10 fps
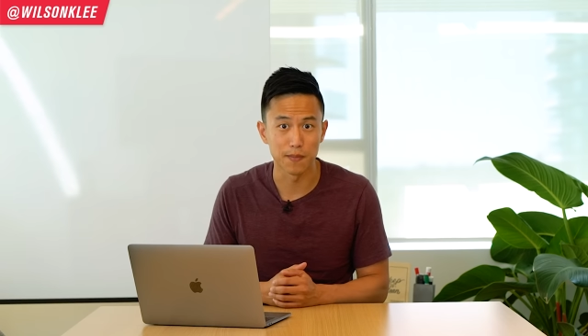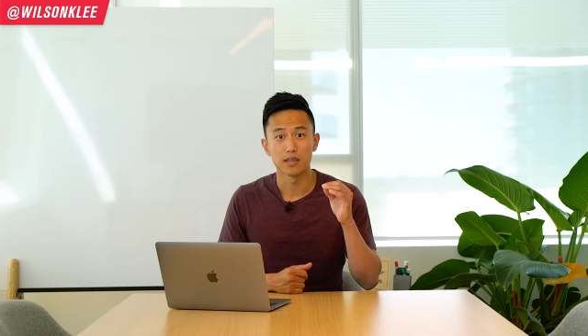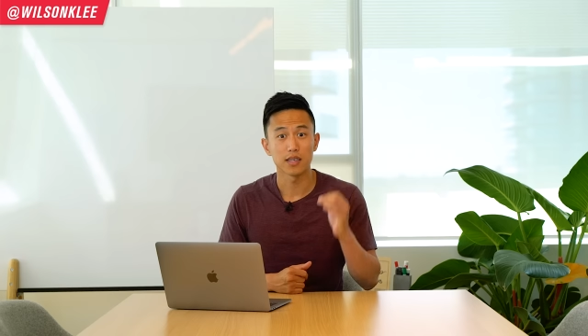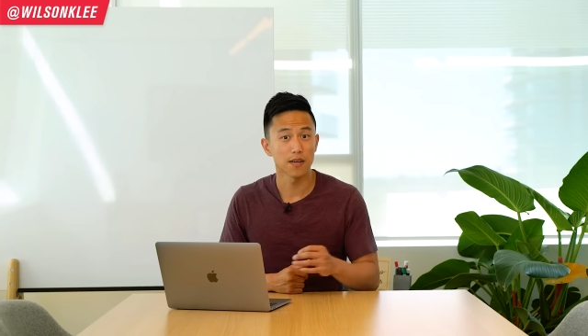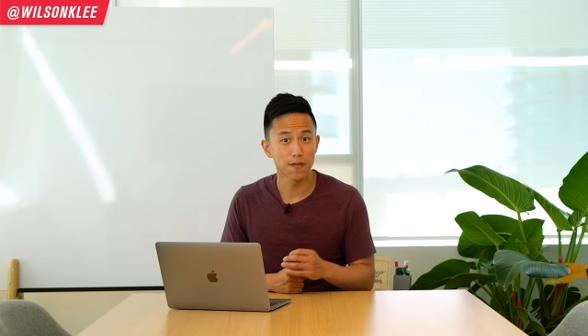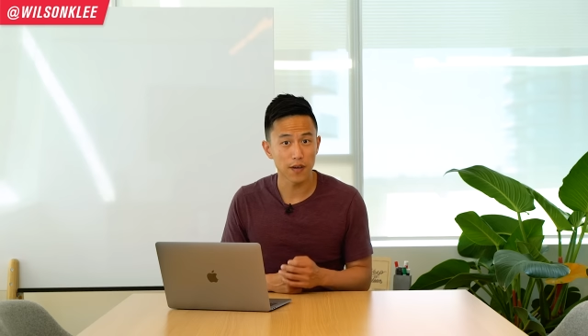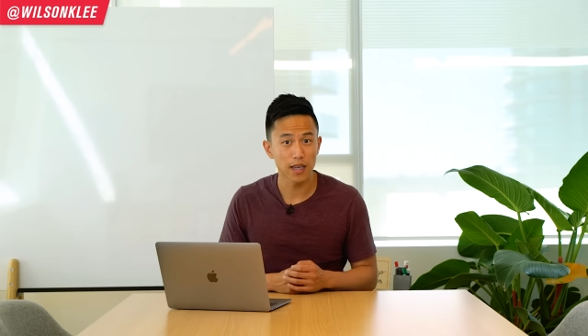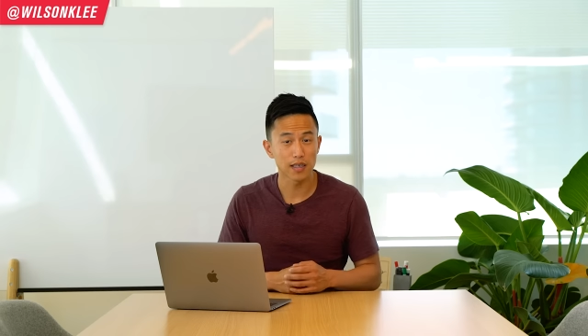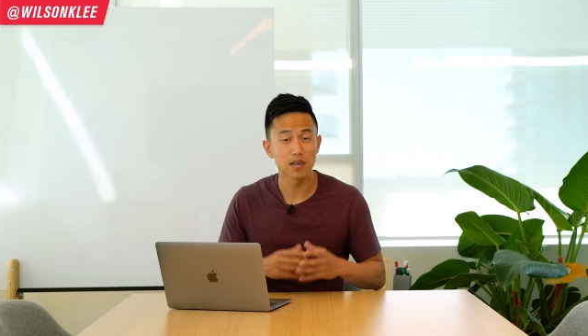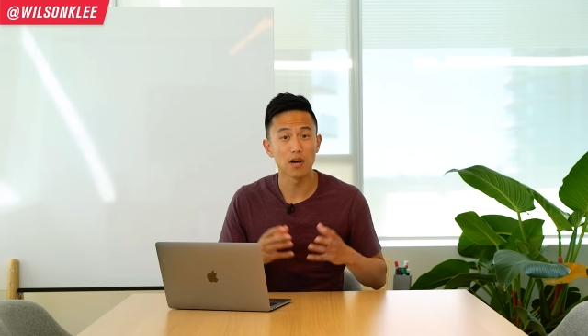The
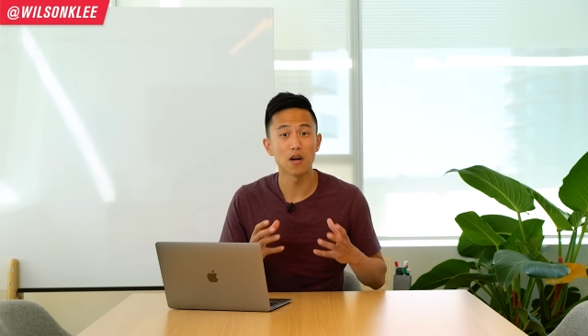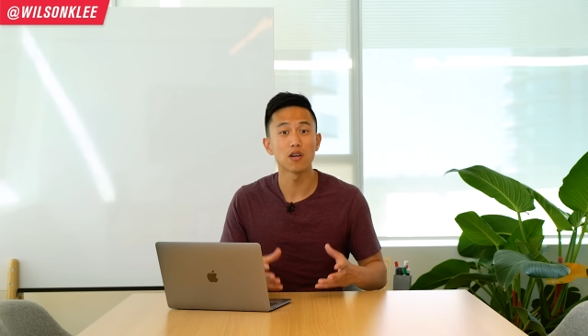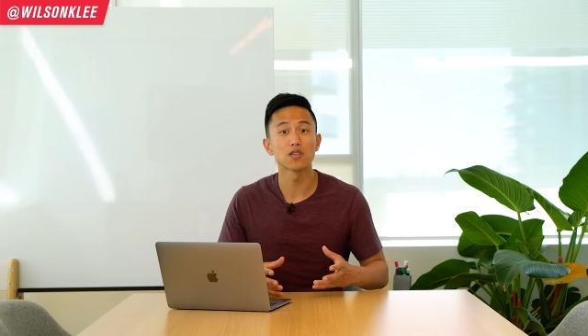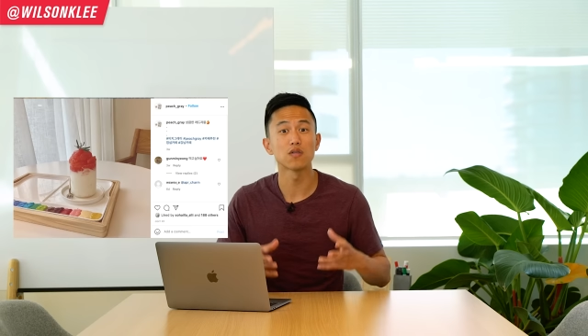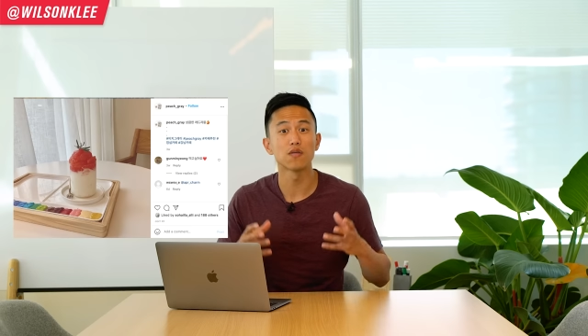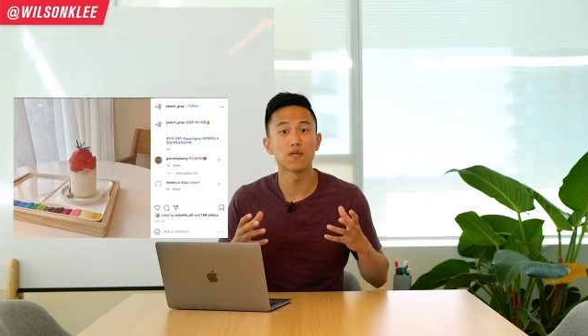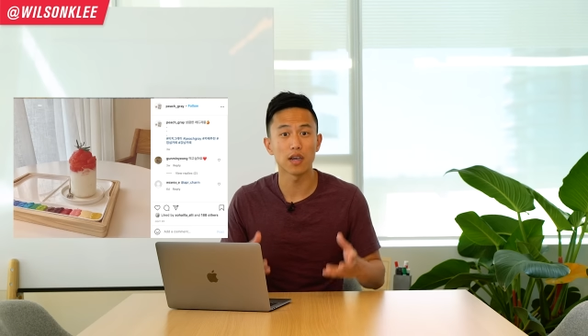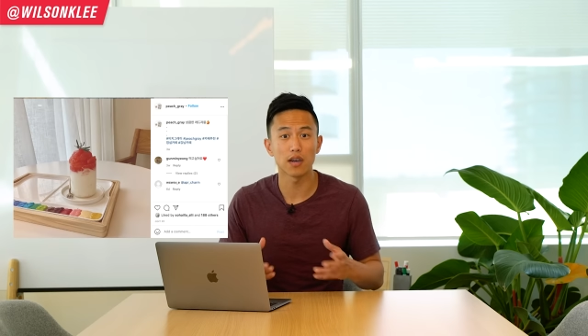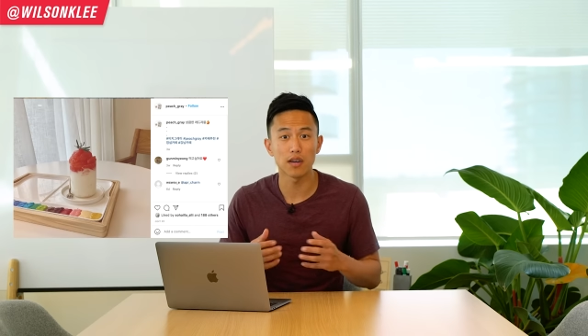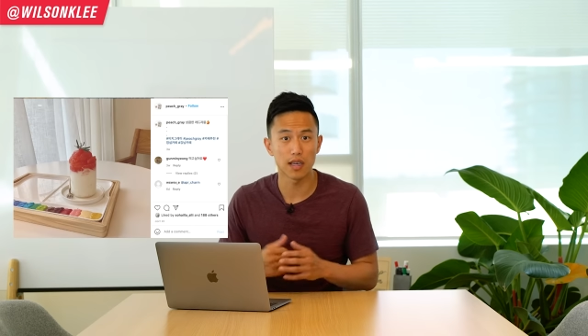cafe is also
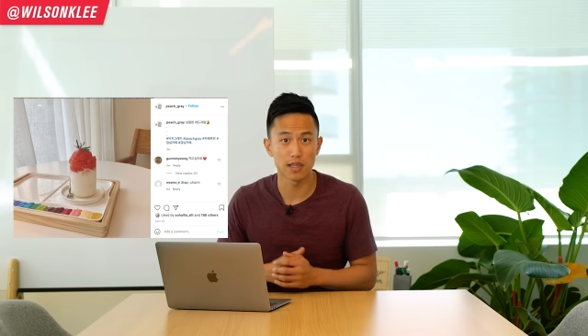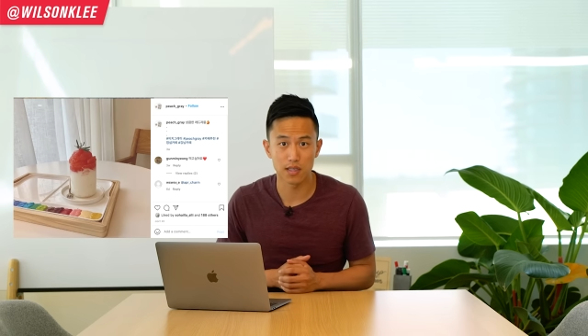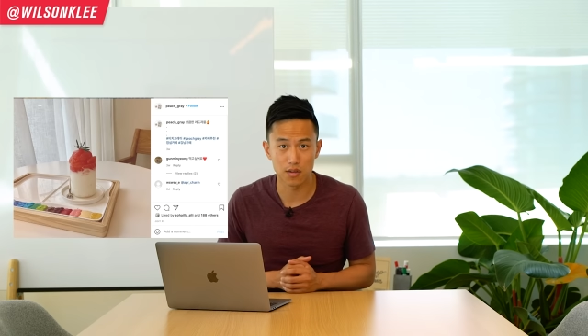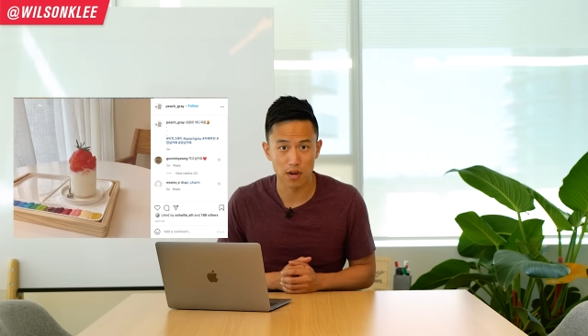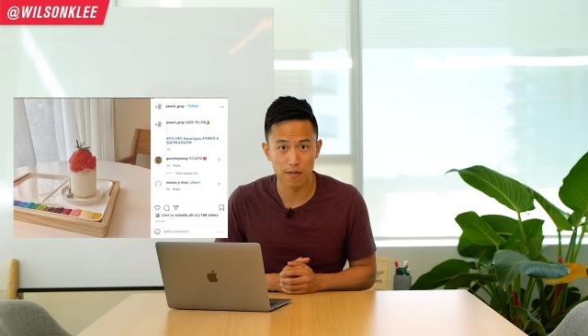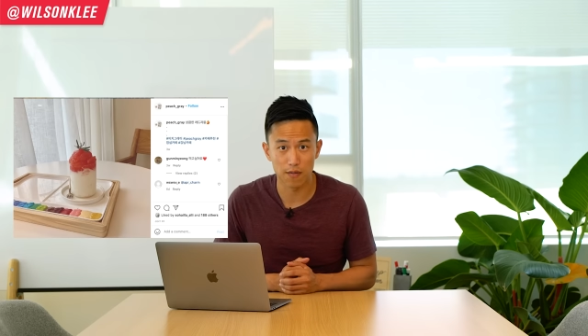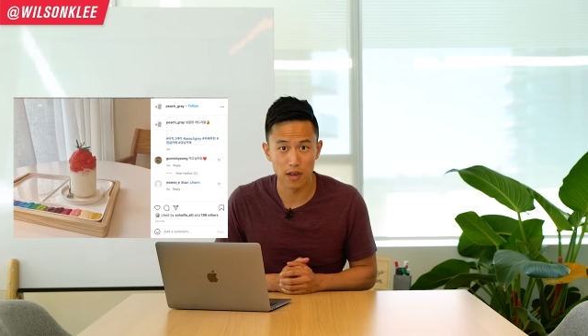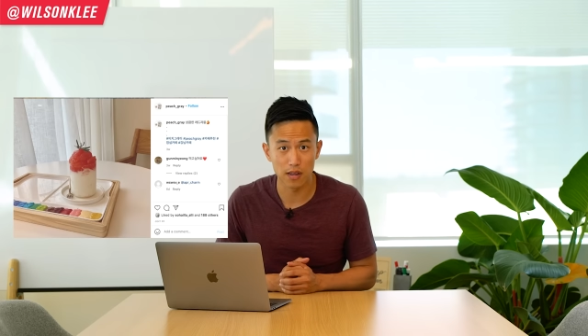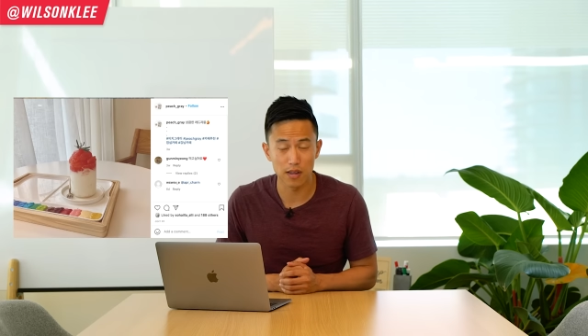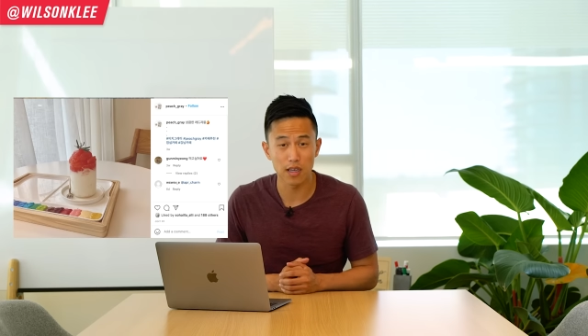very Instagram
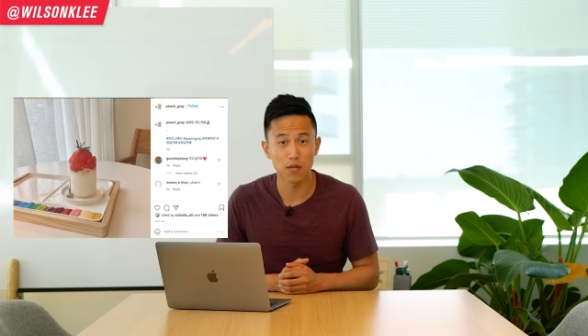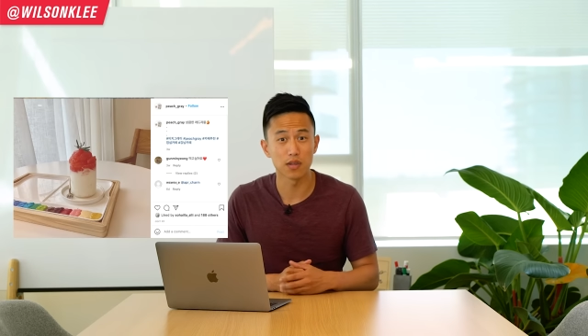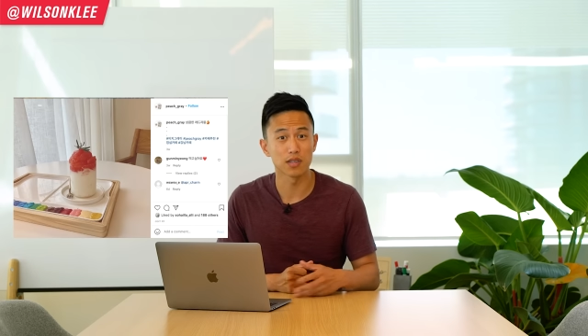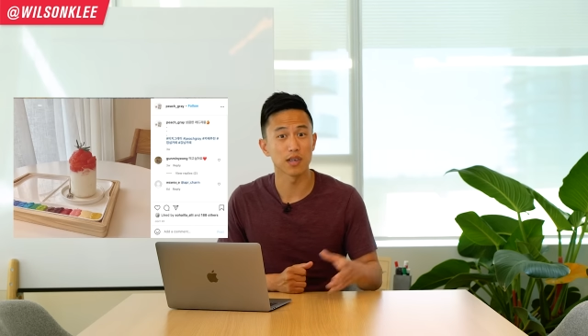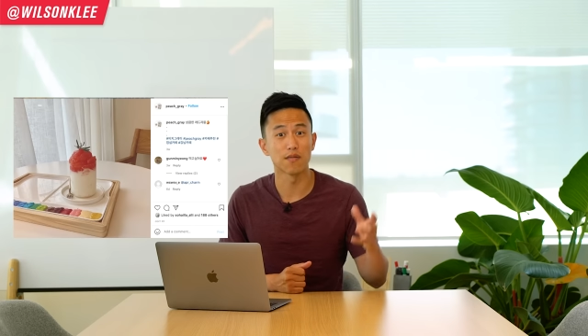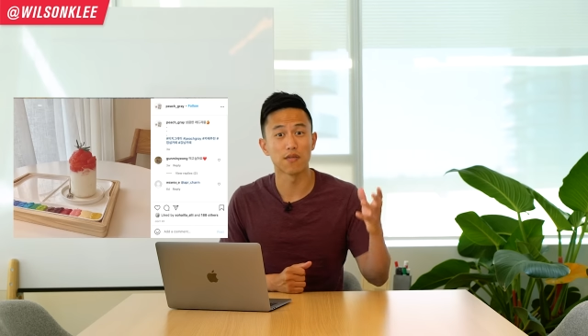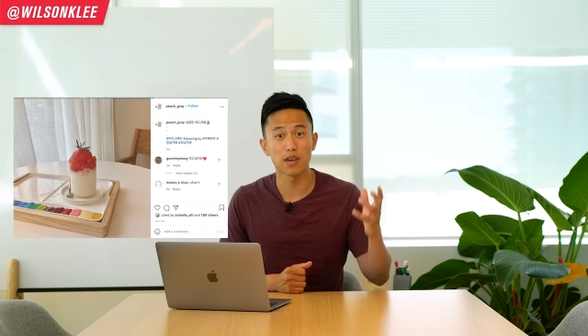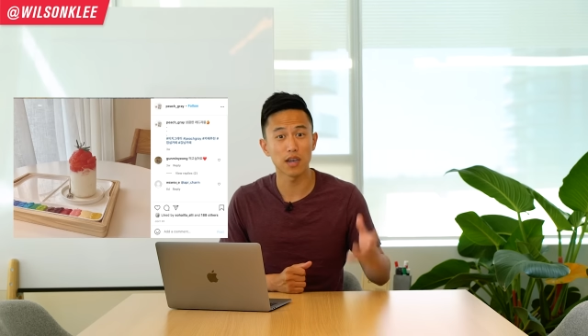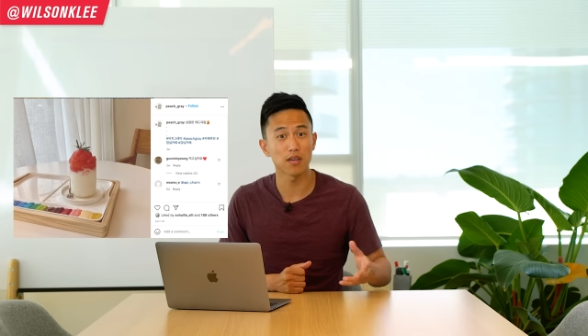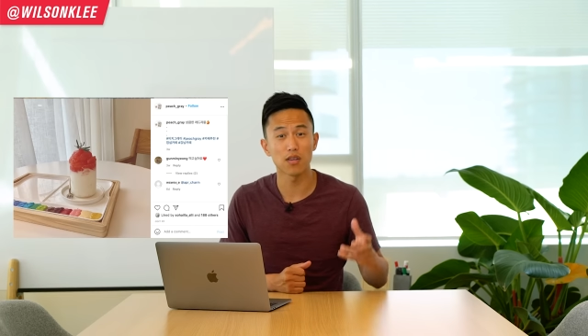friendly with some
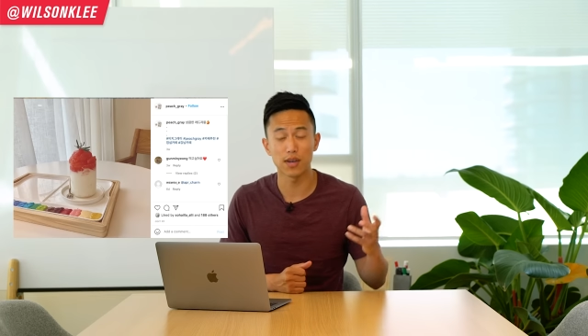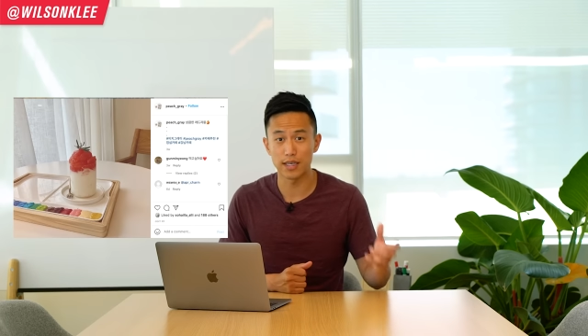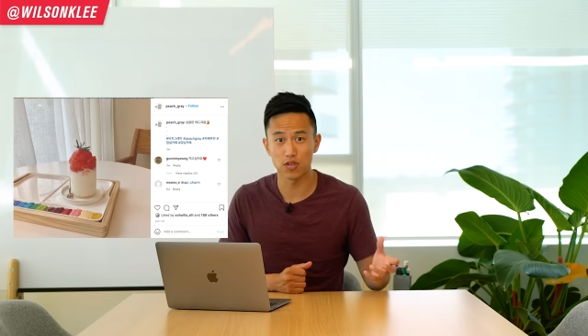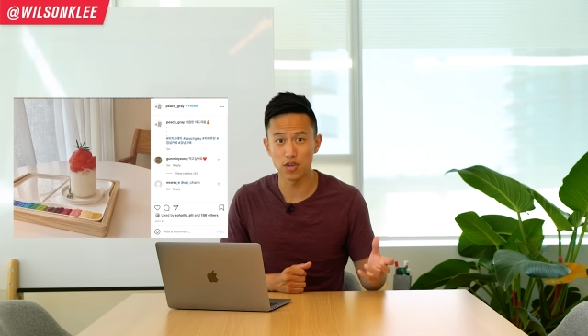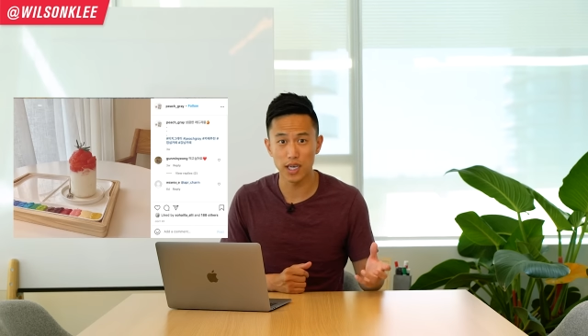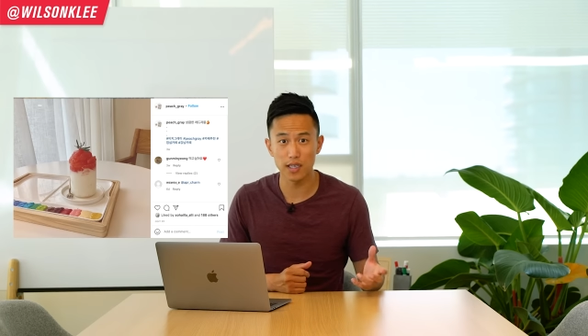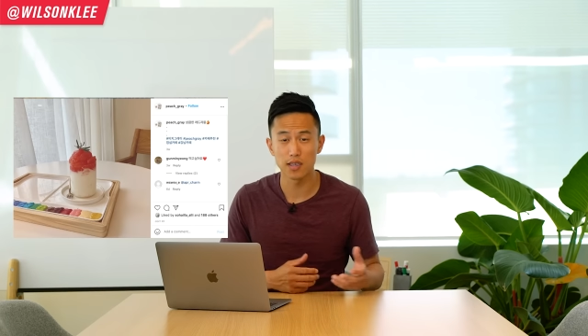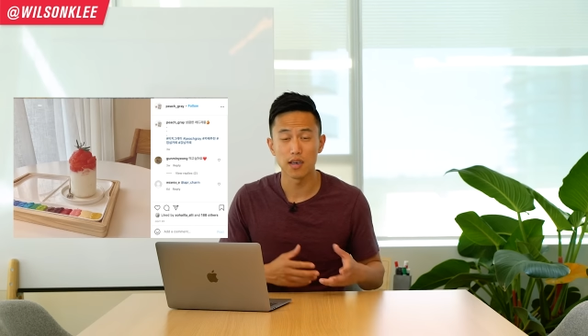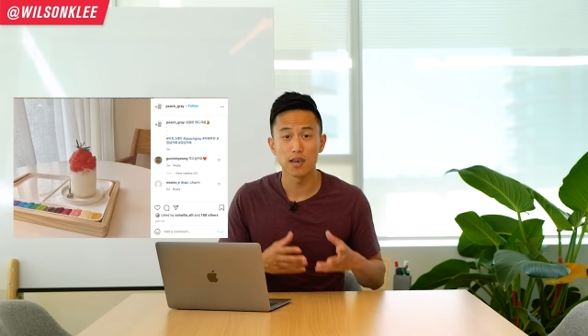very great drinks,